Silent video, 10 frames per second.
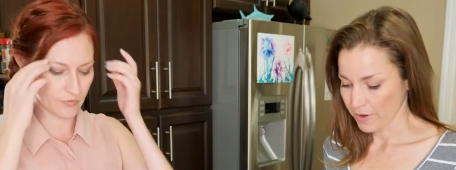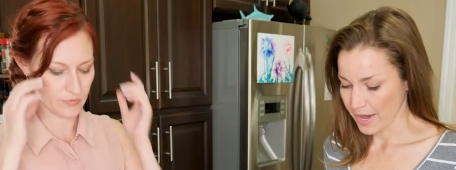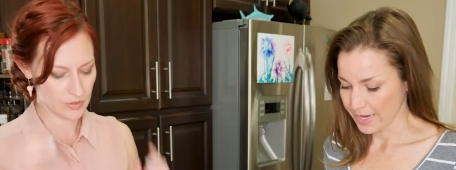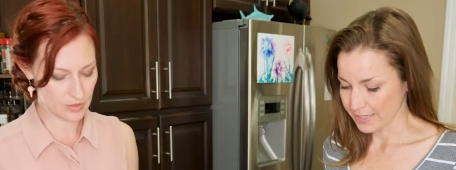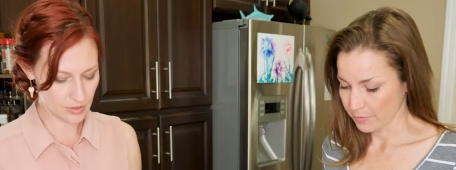
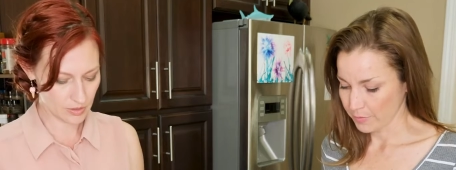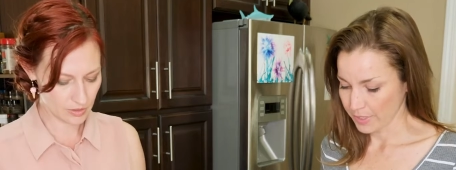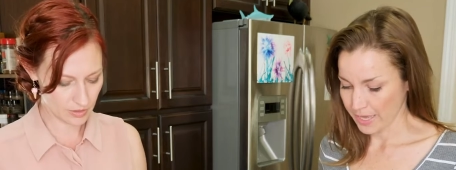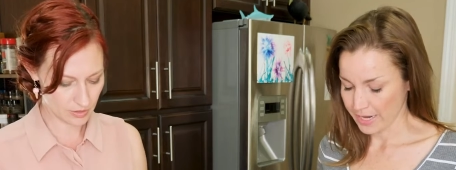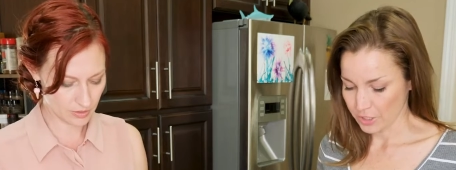Speaker 1: right, we
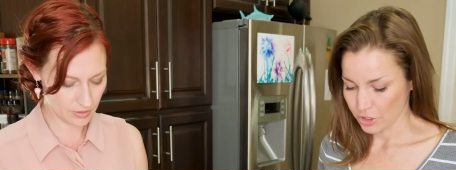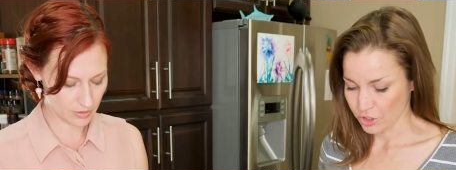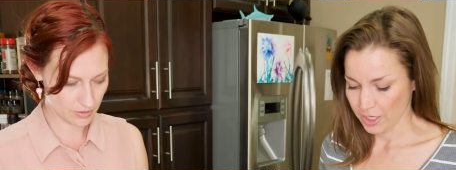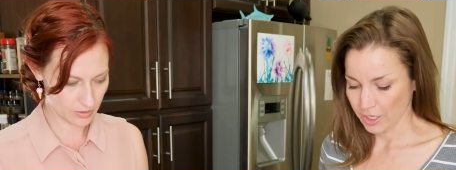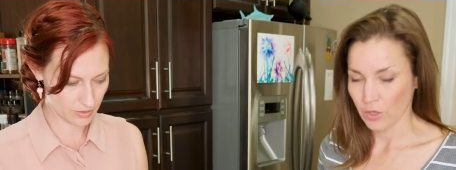let it
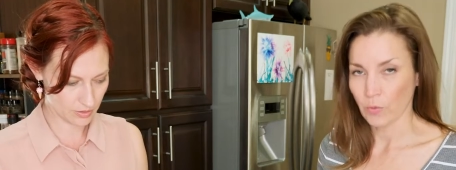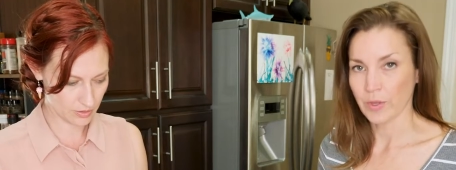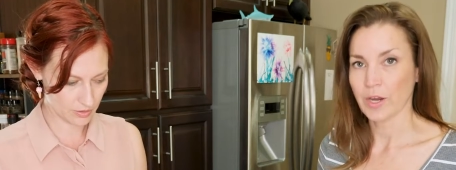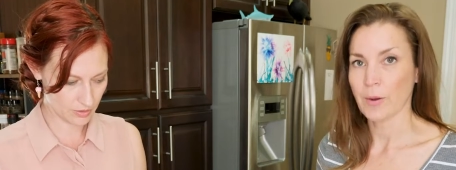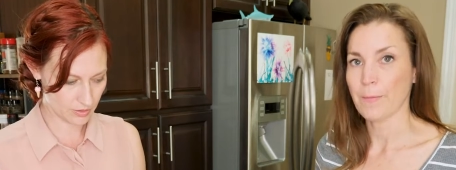chill.
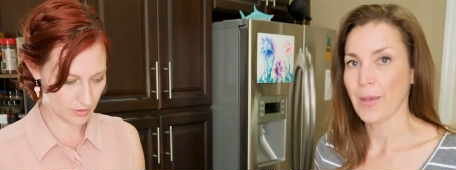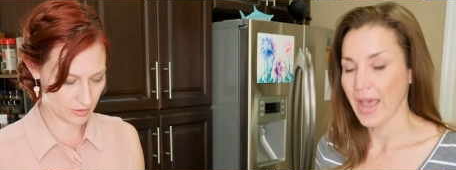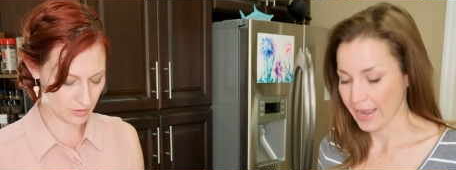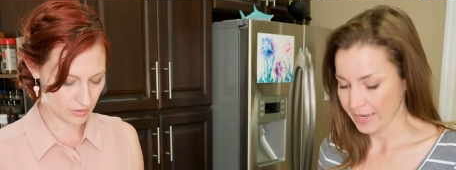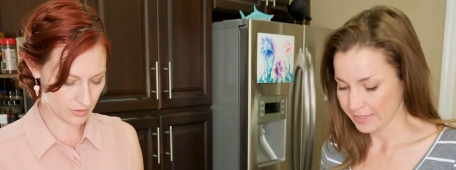We are
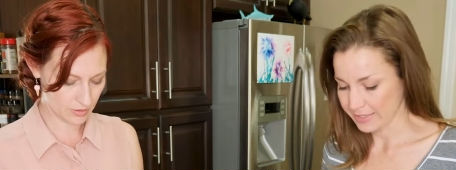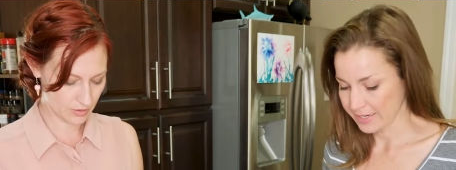back. It is